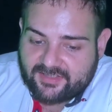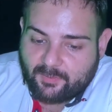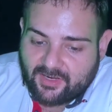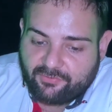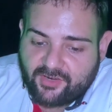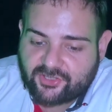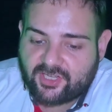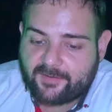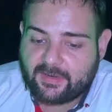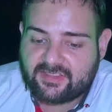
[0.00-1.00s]
is beneficial
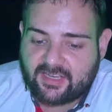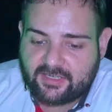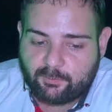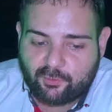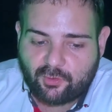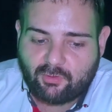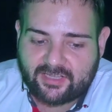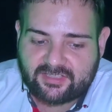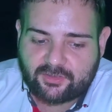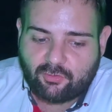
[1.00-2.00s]
in maintaining pool
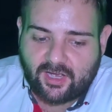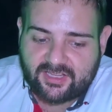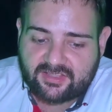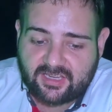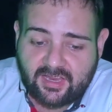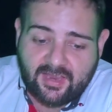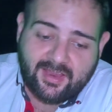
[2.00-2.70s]
water quality,